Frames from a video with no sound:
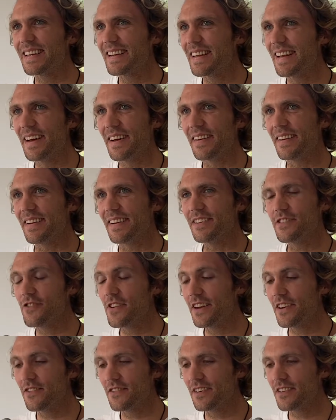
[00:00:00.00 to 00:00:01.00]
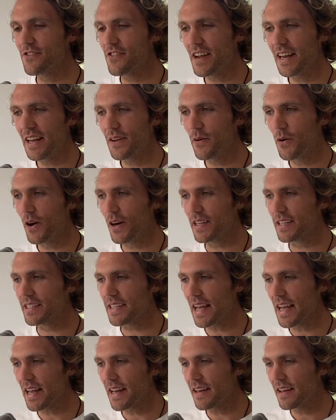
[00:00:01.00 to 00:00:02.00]
No, it really was.
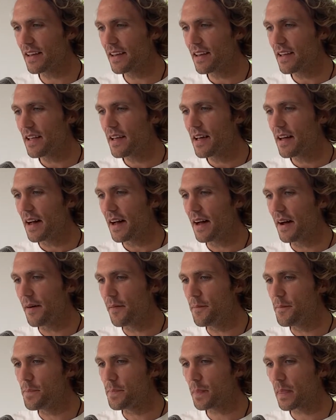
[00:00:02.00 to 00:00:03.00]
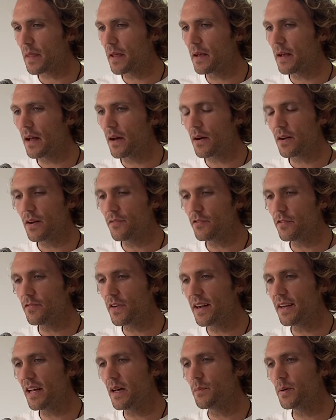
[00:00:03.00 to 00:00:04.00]
And I would love to
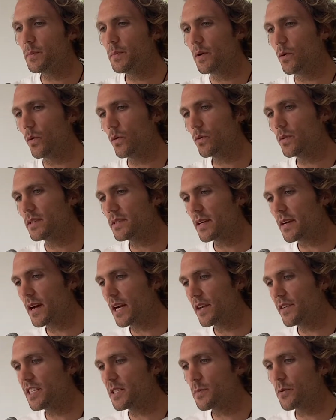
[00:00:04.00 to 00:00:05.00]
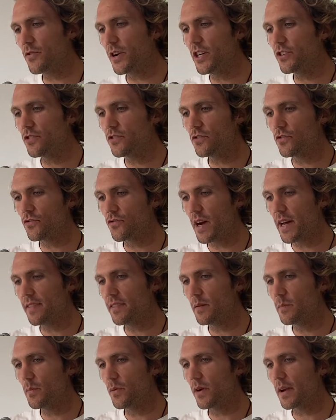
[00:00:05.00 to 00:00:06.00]
find out a bit about what was the kind of inspiration to
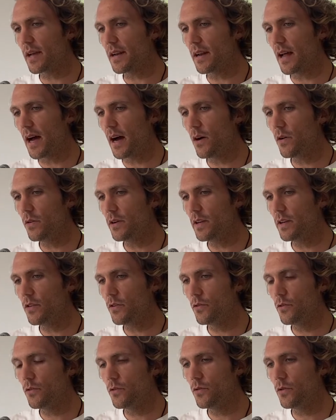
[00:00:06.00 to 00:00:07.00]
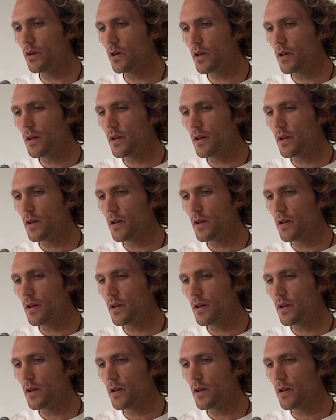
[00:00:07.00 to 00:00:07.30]
write the book, and how did you